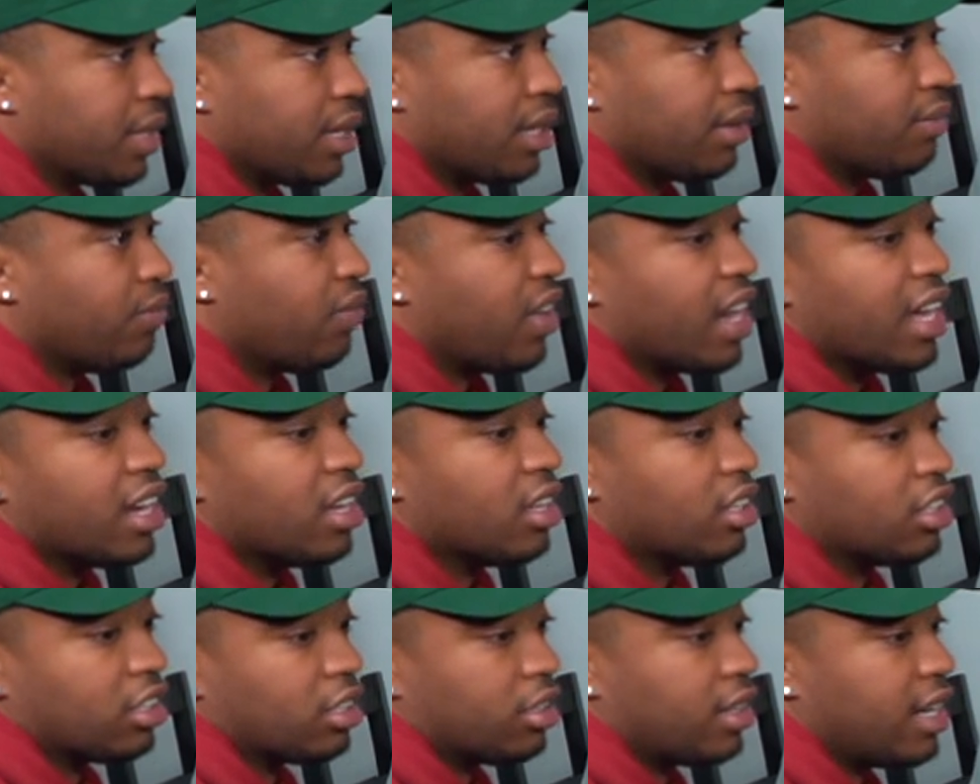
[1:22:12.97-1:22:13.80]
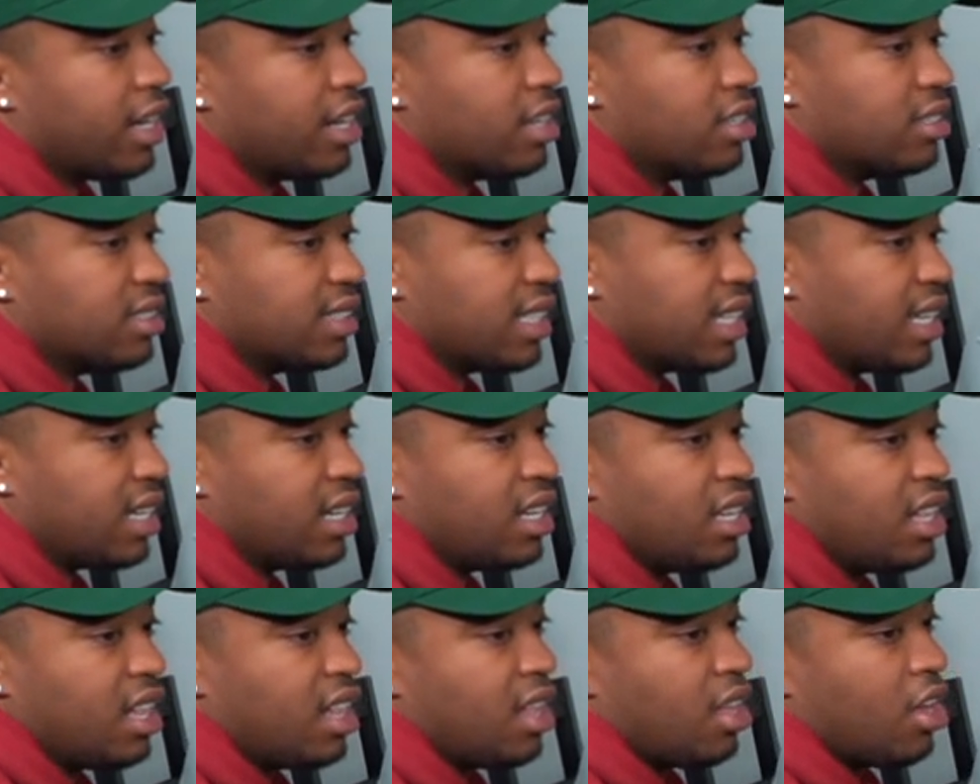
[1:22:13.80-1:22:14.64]
gonna find other creators that
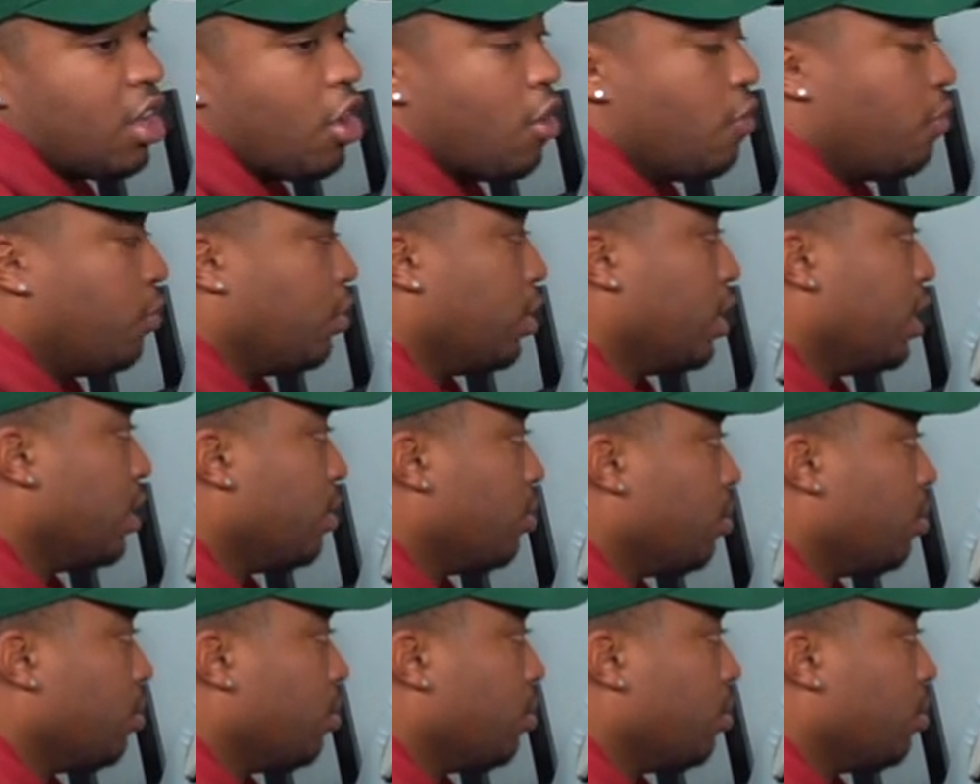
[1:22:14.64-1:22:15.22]
hopefully